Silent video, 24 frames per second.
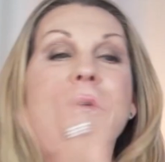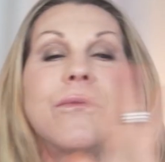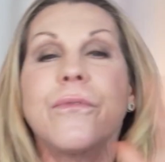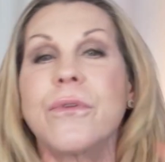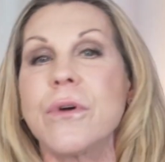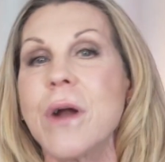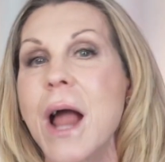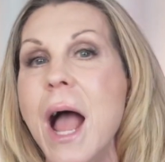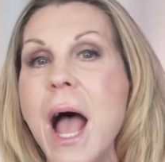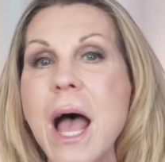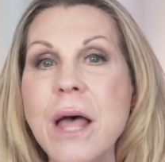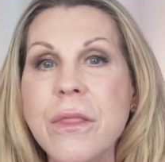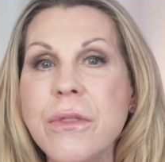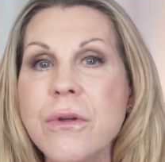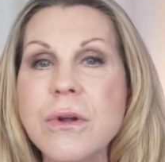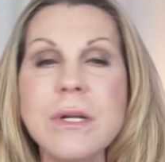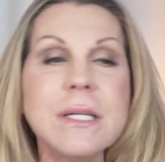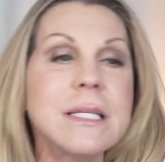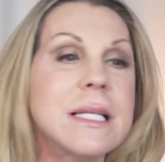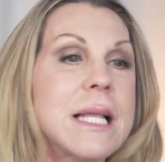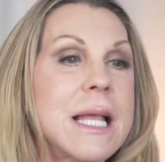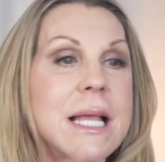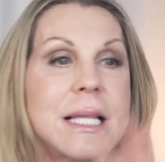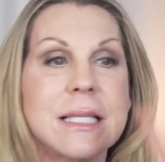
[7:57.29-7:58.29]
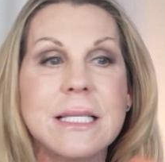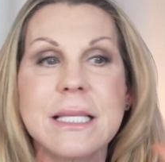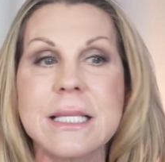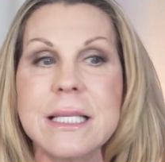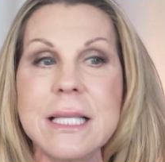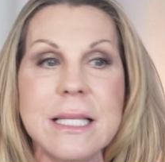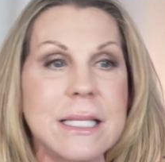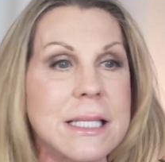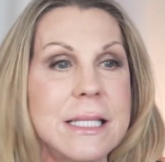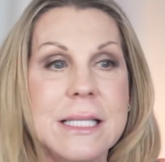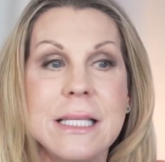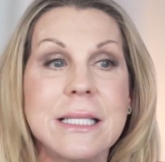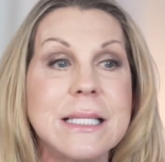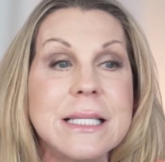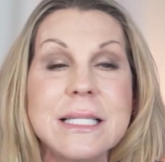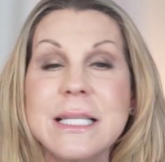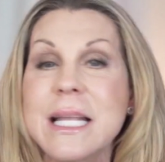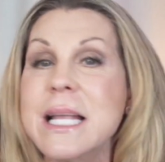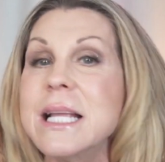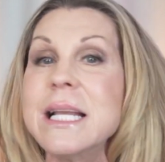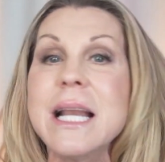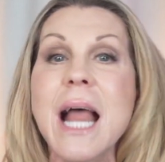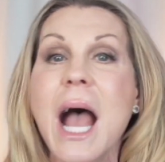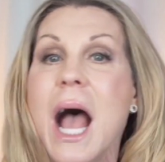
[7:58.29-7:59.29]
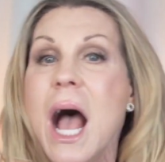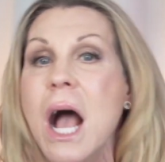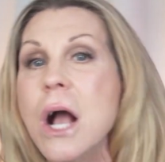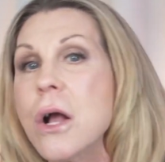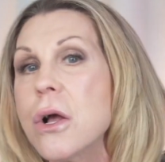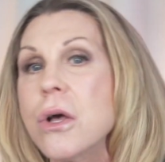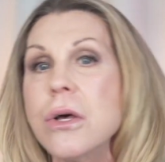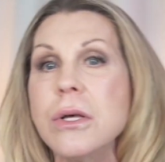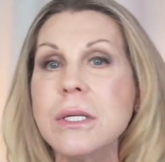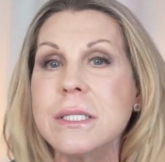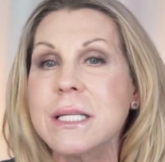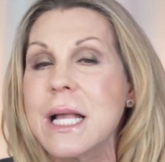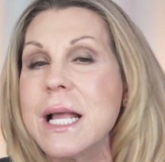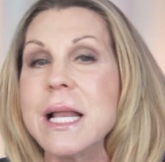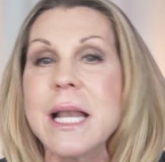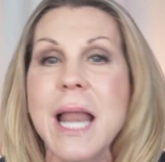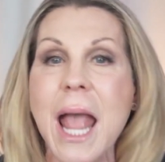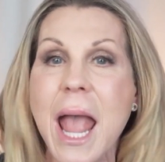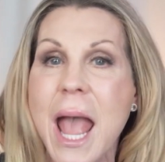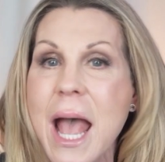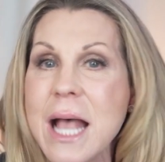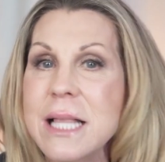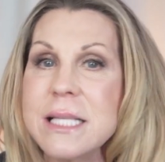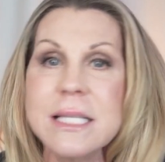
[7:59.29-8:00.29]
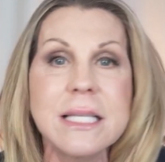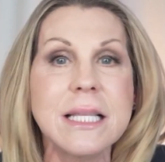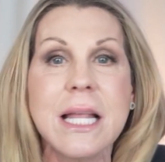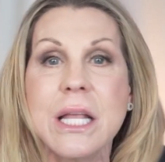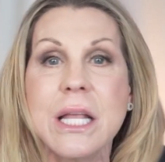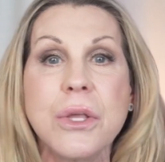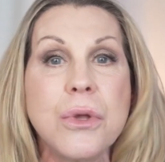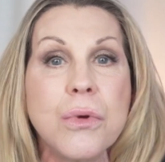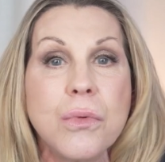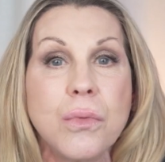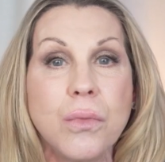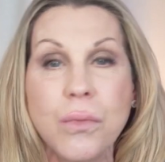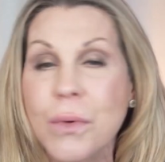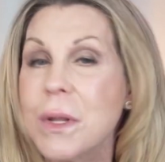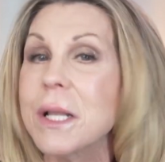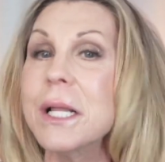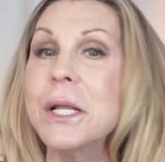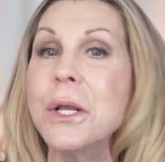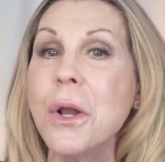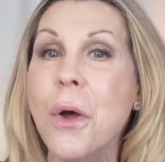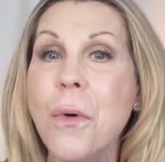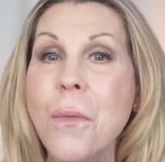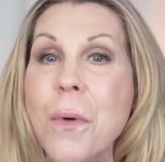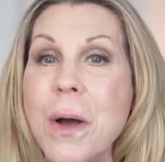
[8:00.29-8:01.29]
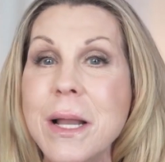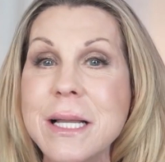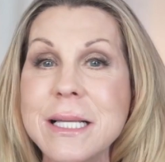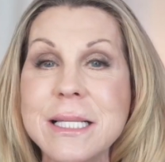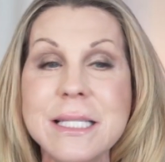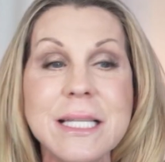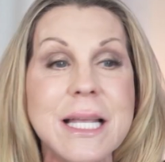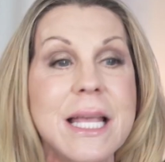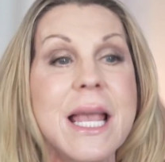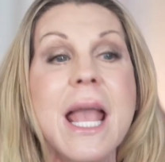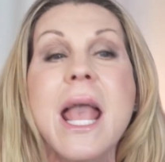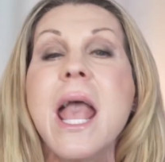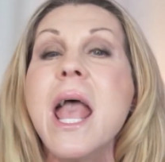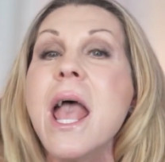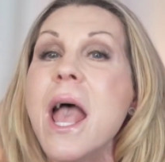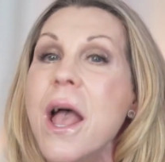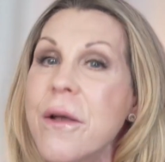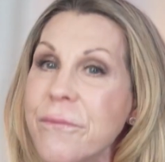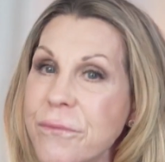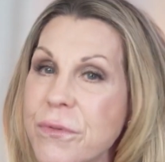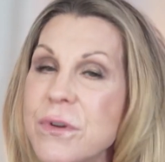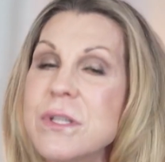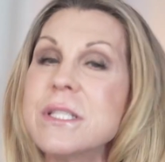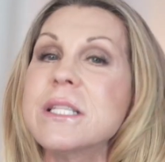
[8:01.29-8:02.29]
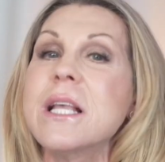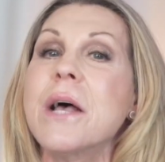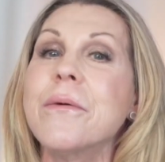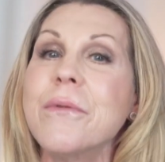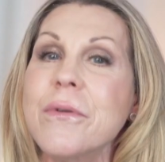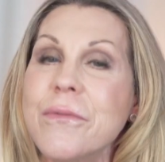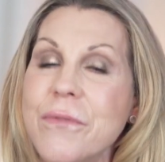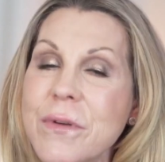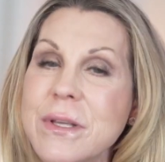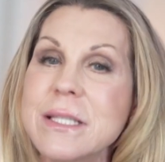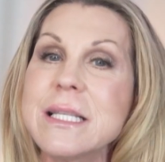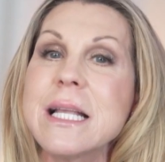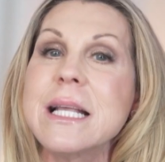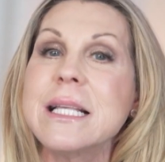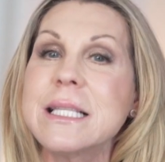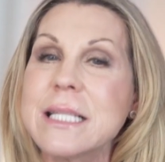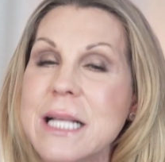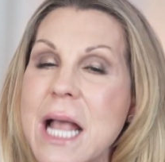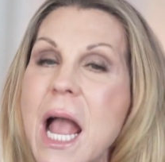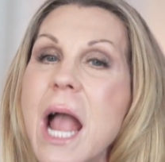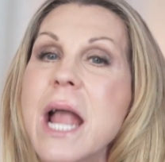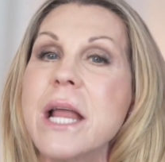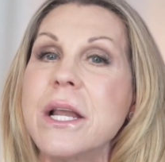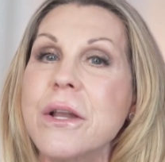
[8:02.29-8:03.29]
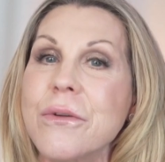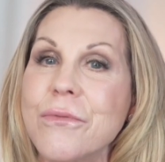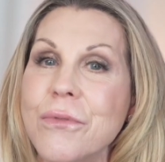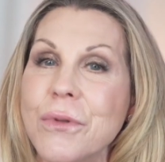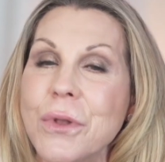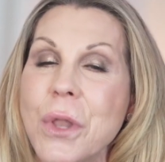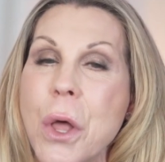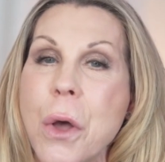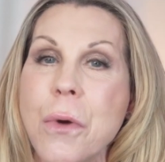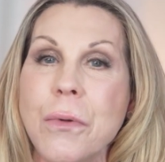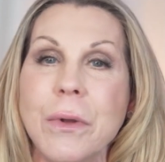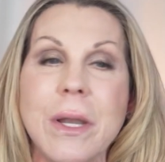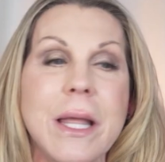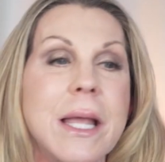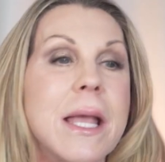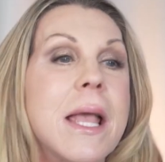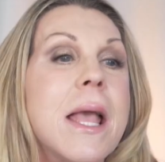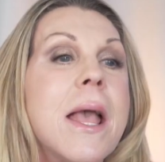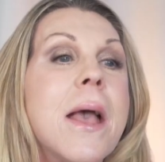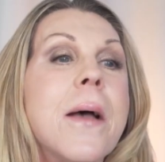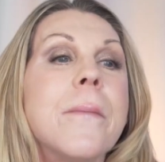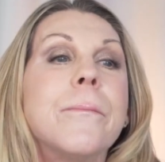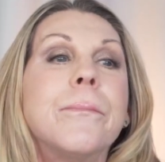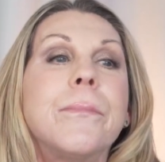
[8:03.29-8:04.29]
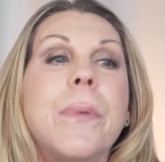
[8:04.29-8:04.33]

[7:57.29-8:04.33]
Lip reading: For others, it's seeing uncles and aunts you really don't want to see. And for some of us, it's kind of lonely.